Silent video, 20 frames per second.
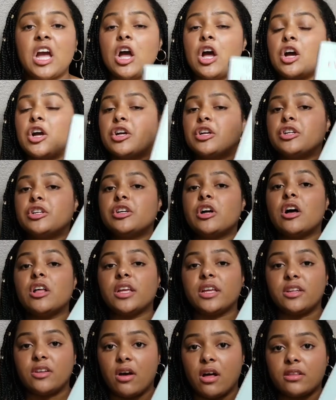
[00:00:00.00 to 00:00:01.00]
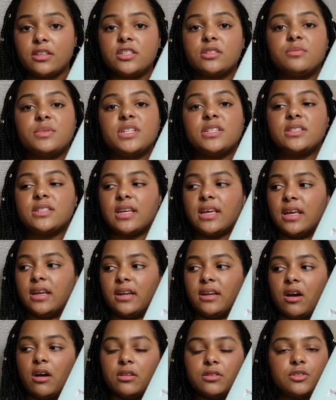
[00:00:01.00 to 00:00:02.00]
her acknowledgements and
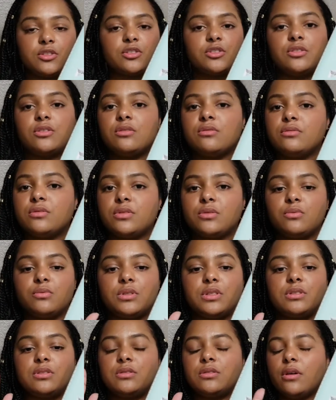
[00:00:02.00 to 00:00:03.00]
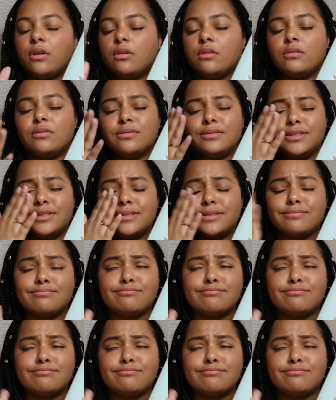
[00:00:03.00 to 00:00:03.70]
author's notes was so just,